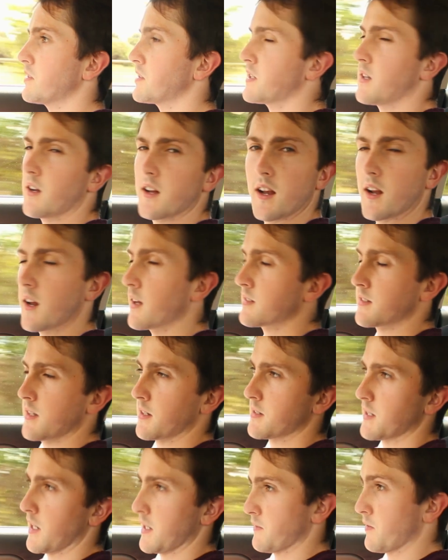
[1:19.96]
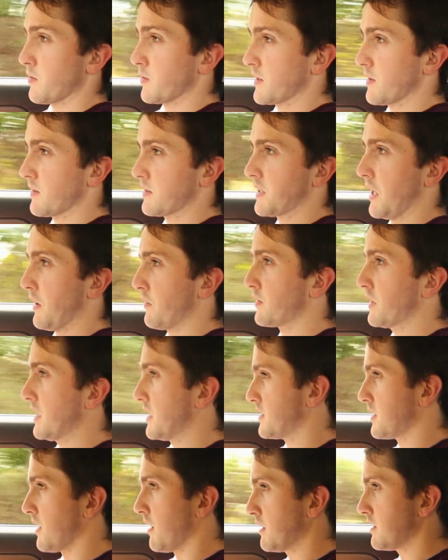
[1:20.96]
is slightly less successful, and there are definitely
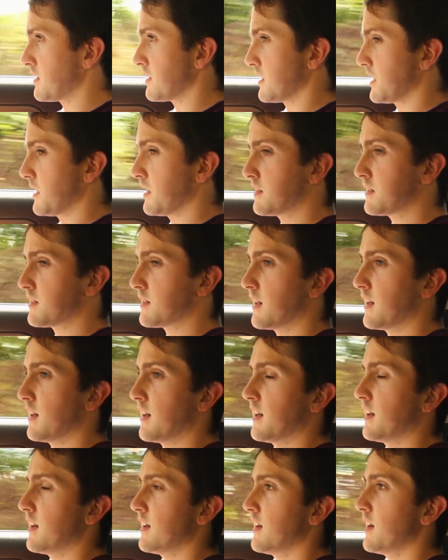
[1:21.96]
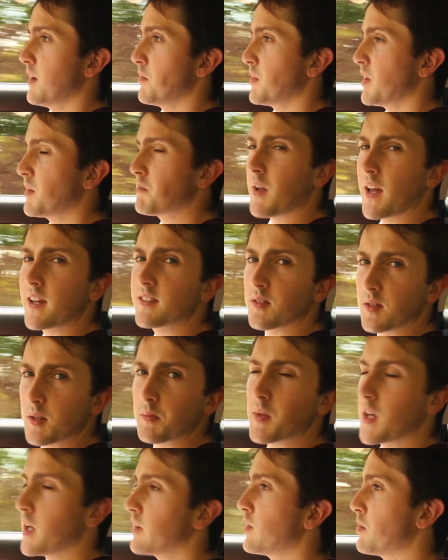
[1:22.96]
signs that it's been made on a
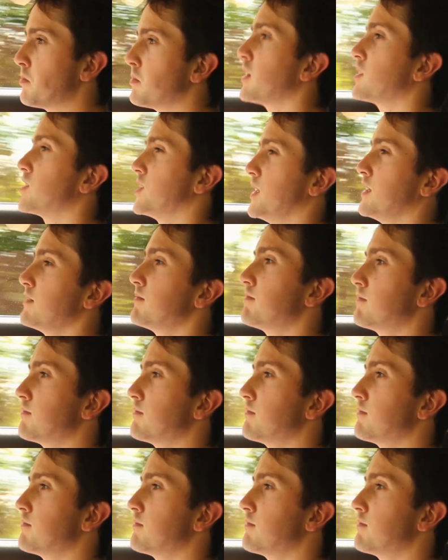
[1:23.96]
bit of a budget.